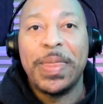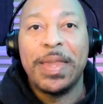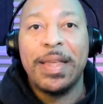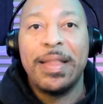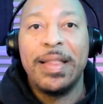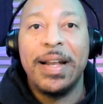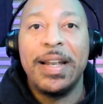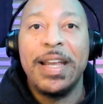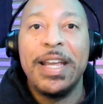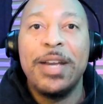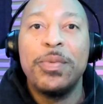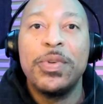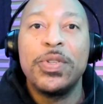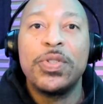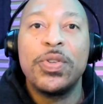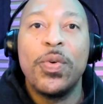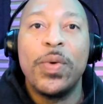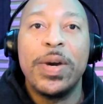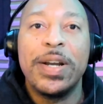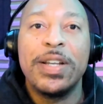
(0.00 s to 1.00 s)
that he was
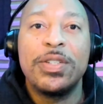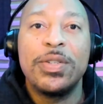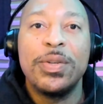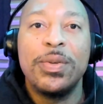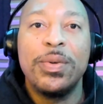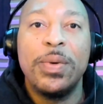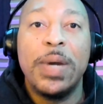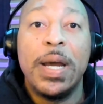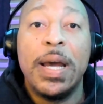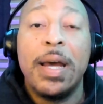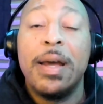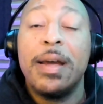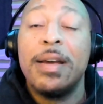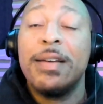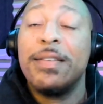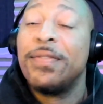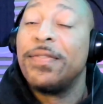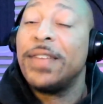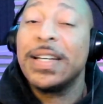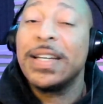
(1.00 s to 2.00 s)
going to
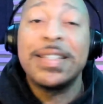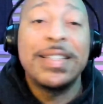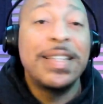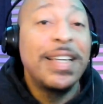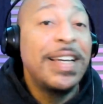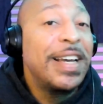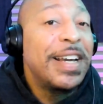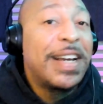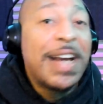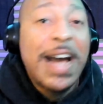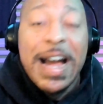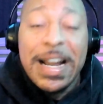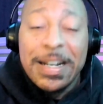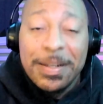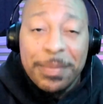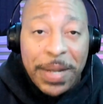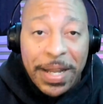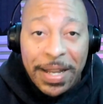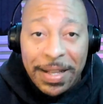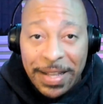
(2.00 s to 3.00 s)
fix the
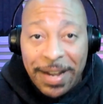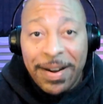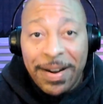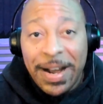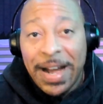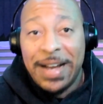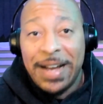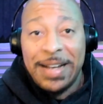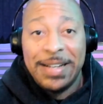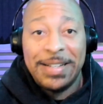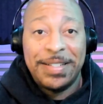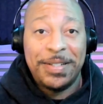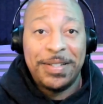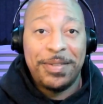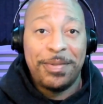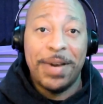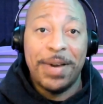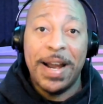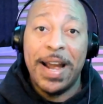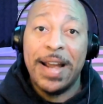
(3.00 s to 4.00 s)
economy in their eyes,
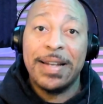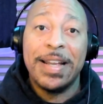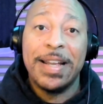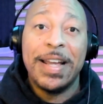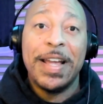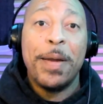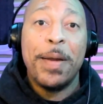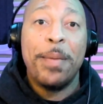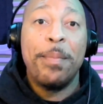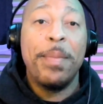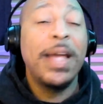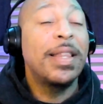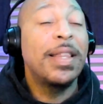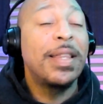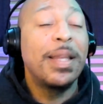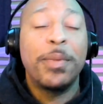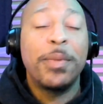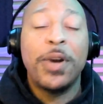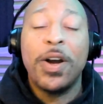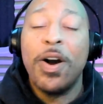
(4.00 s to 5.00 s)
right? Make
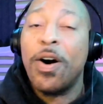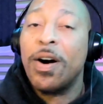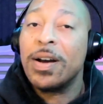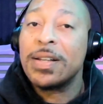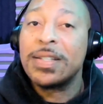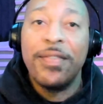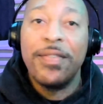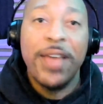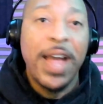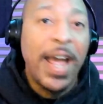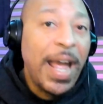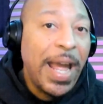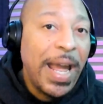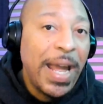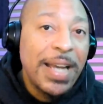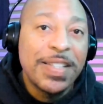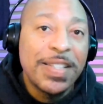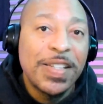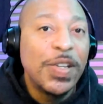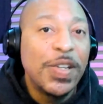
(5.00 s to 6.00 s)
the cost of
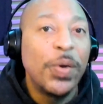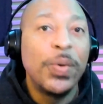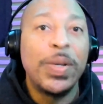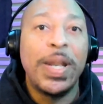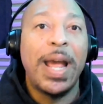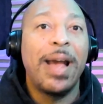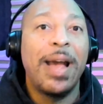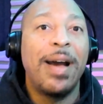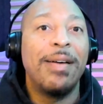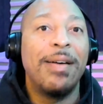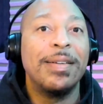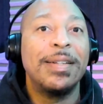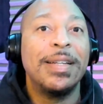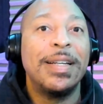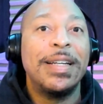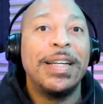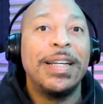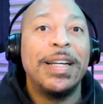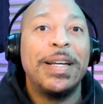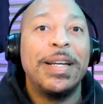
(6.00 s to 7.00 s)
eggs go down,
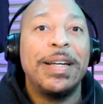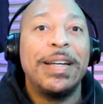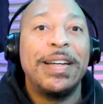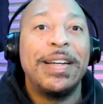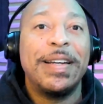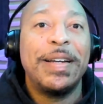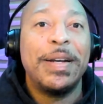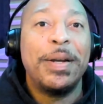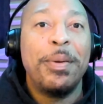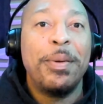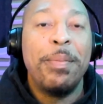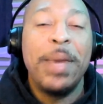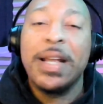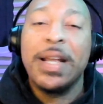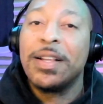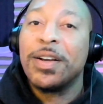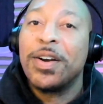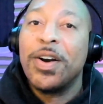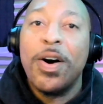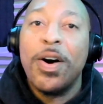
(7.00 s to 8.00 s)
make
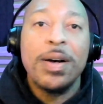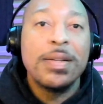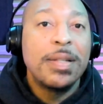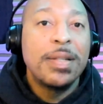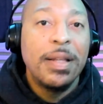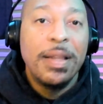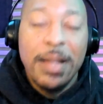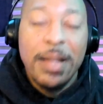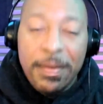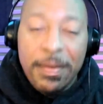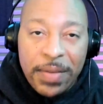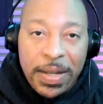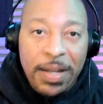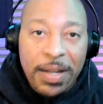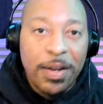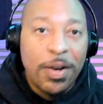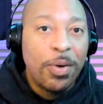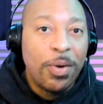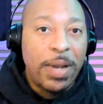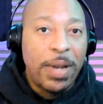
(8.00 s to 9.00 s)
the cost of living
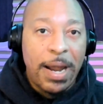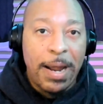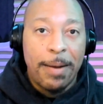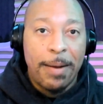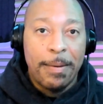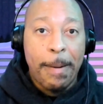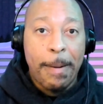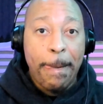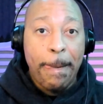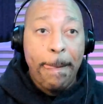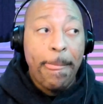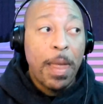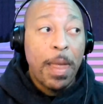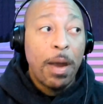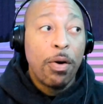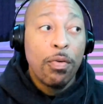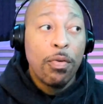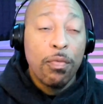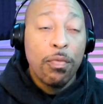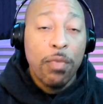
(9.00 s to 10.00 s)
go down.
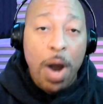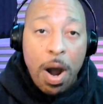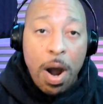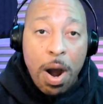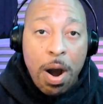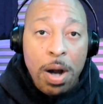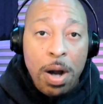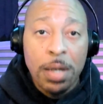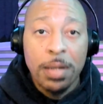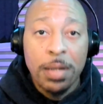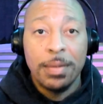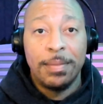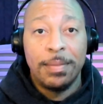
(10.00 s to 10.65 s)
Wrong,